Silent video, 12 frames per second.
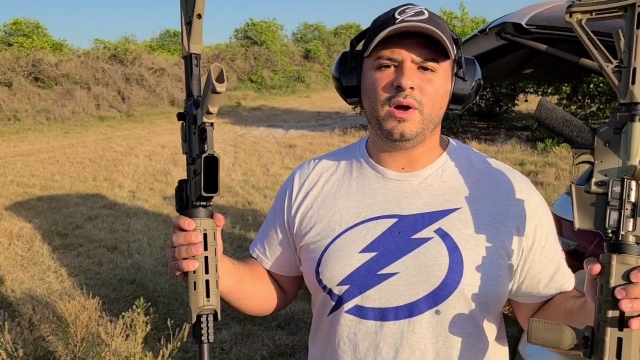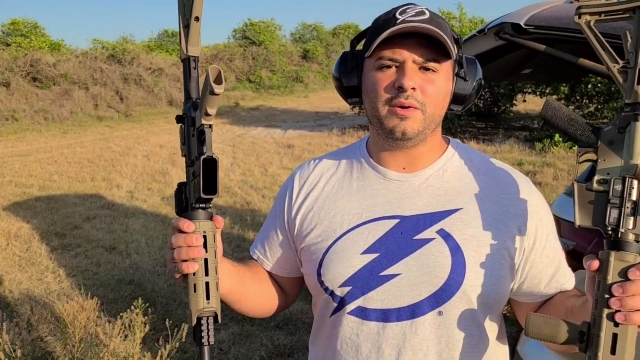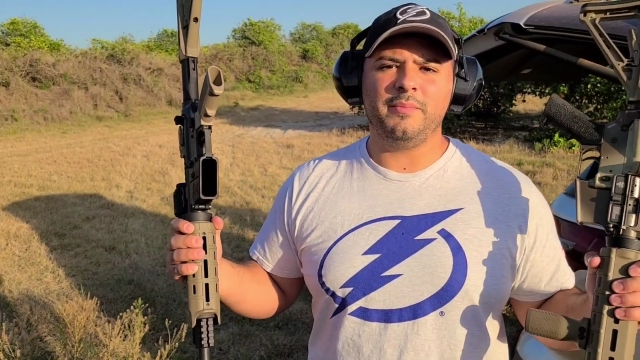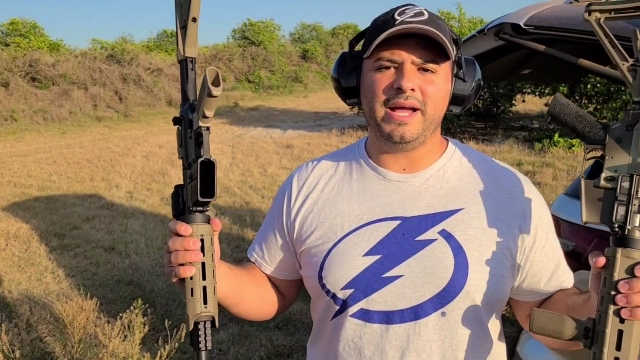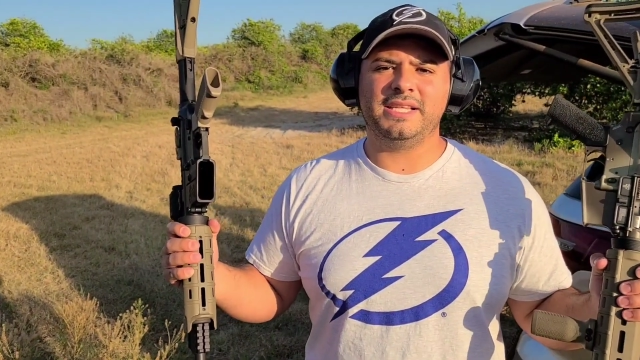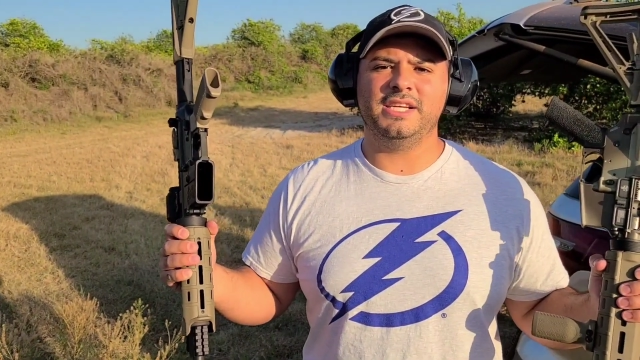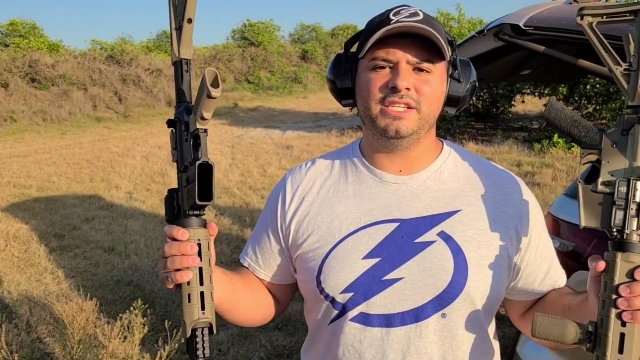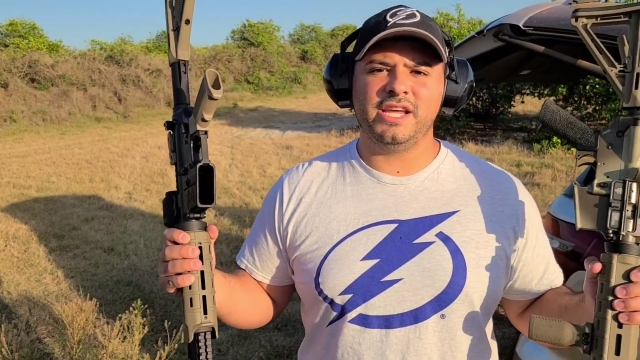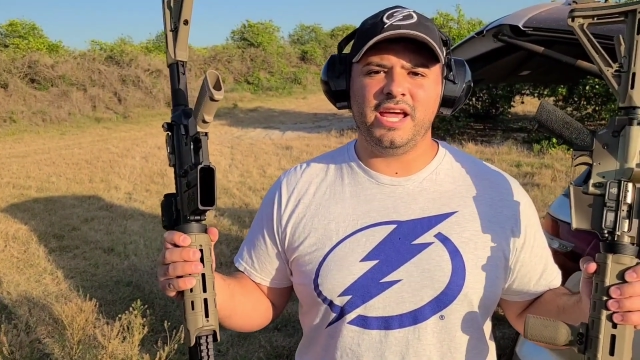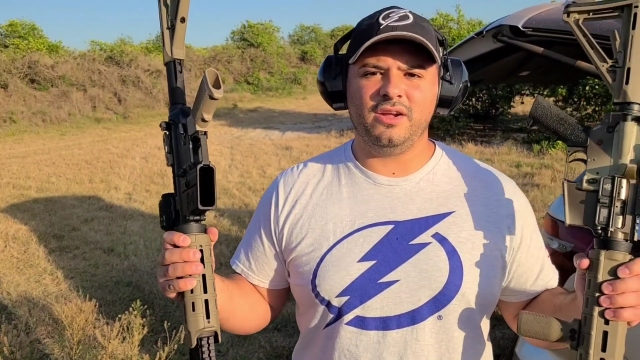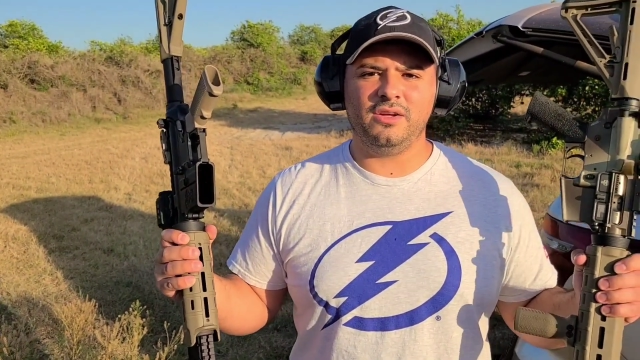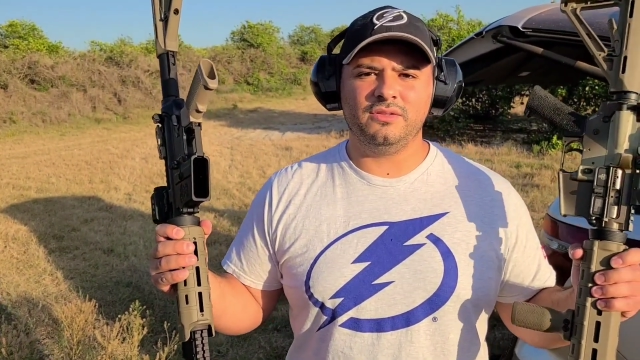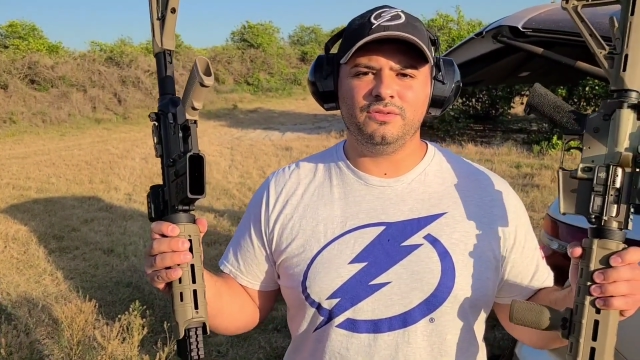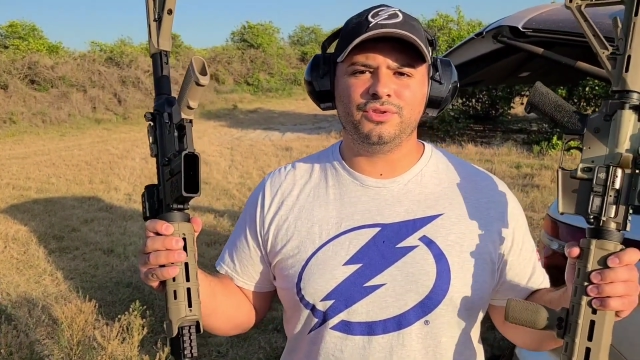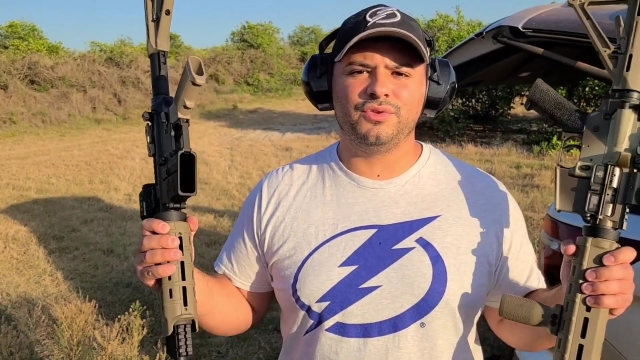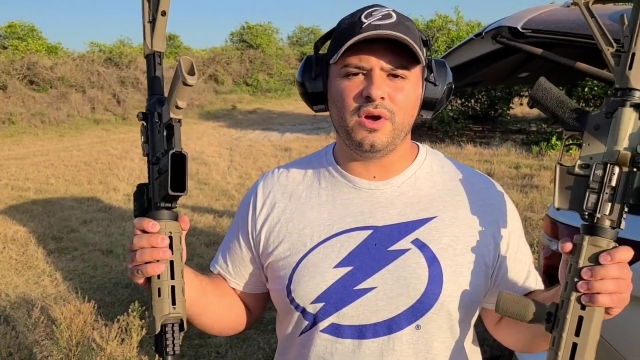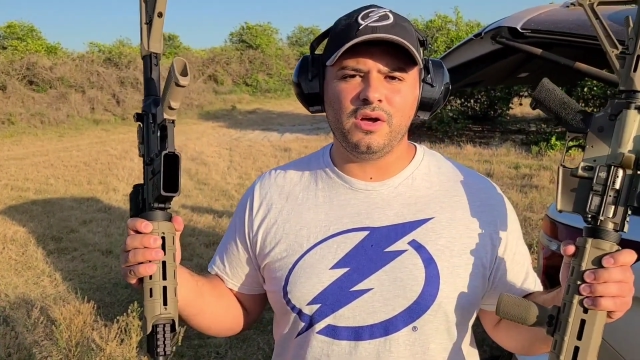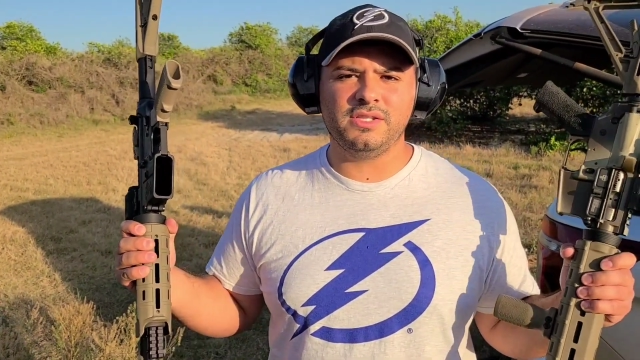welcome back to the channel.
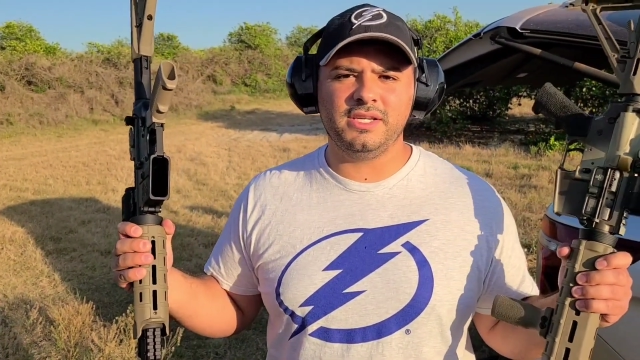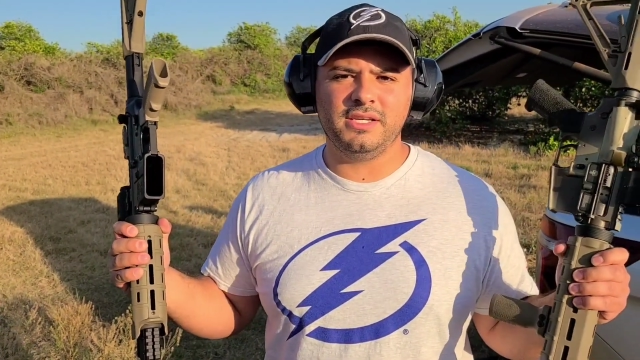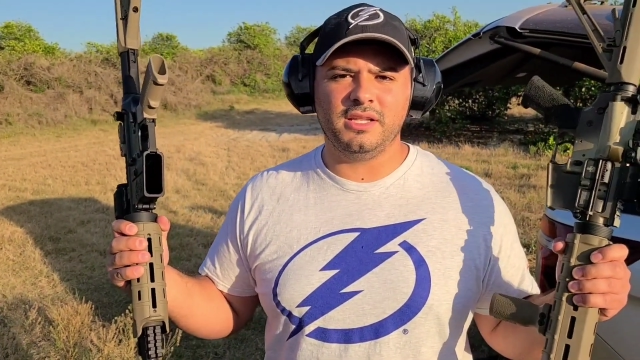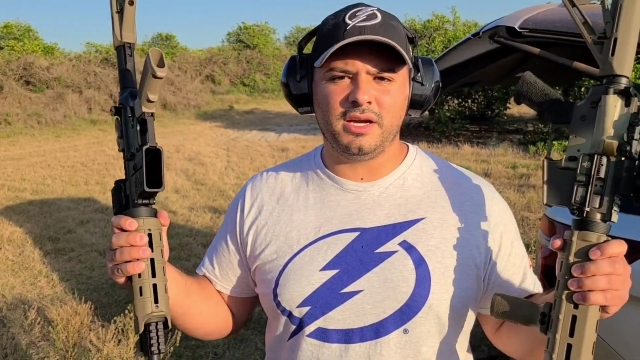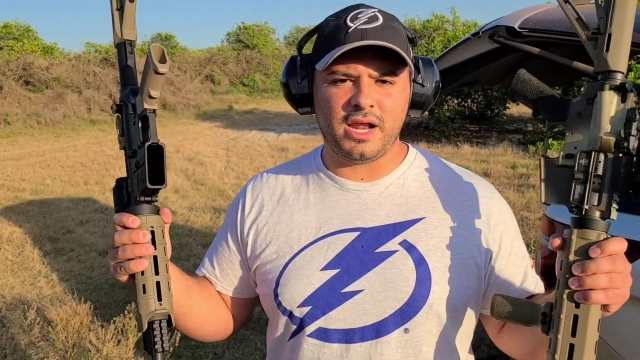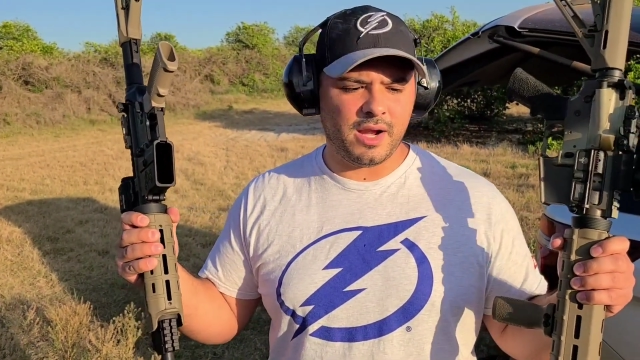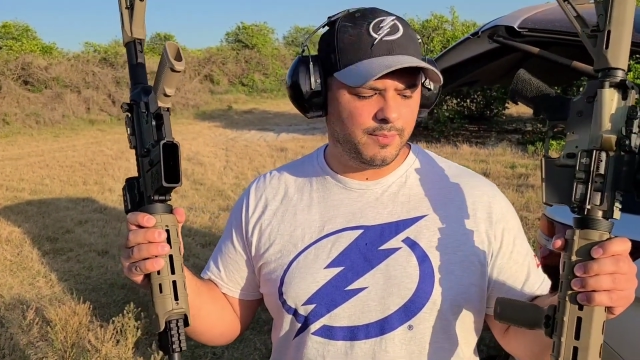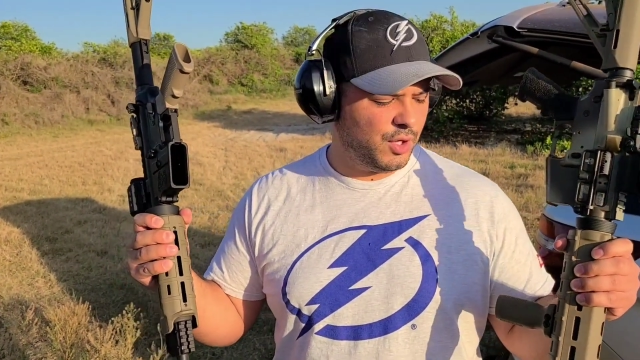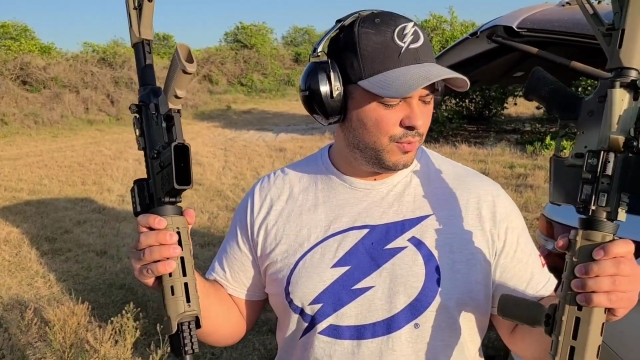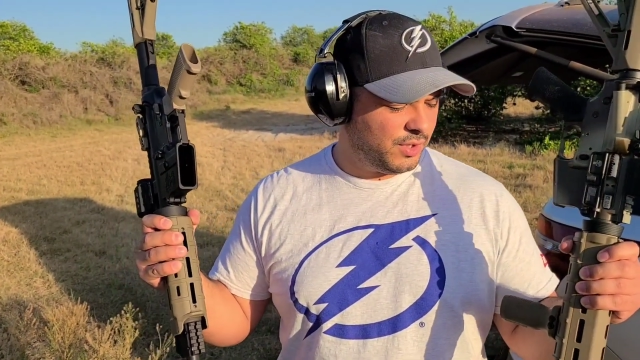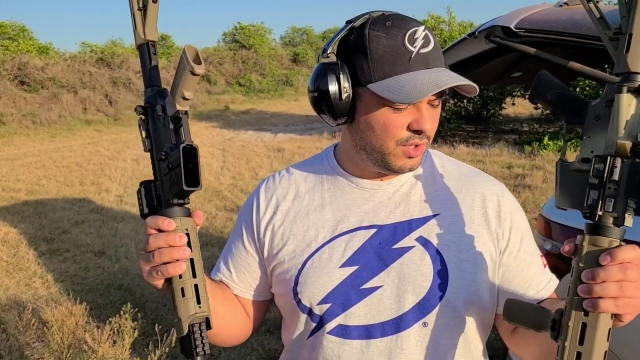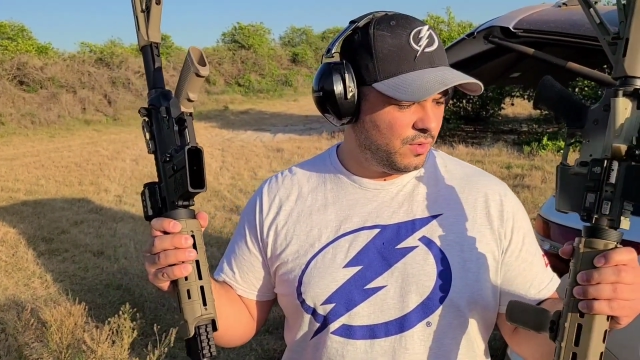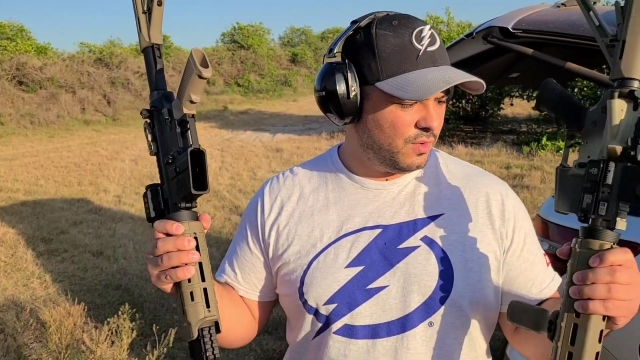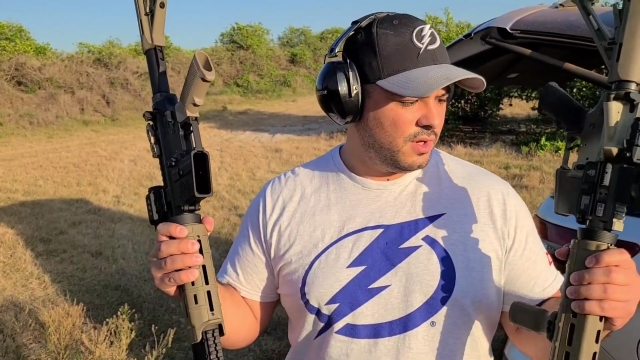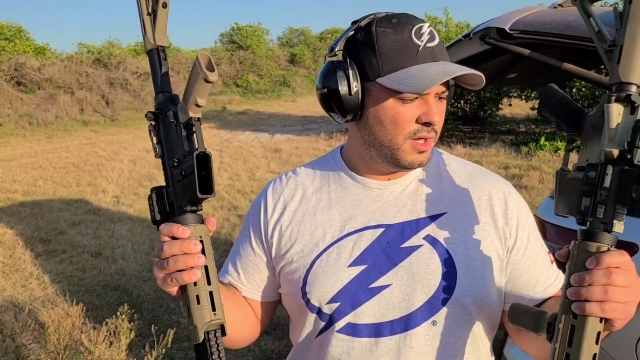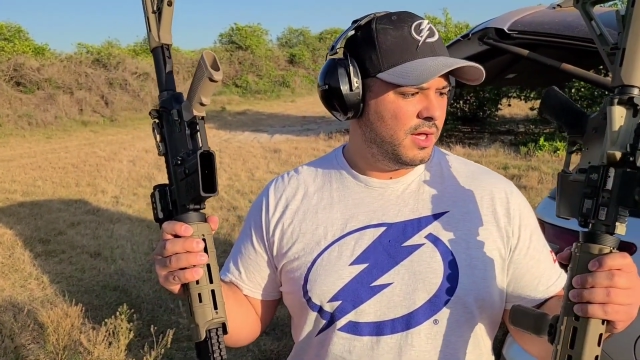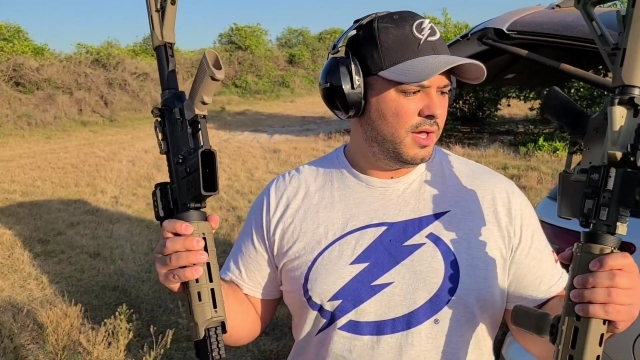Drew Rosie, learn how to pew pew.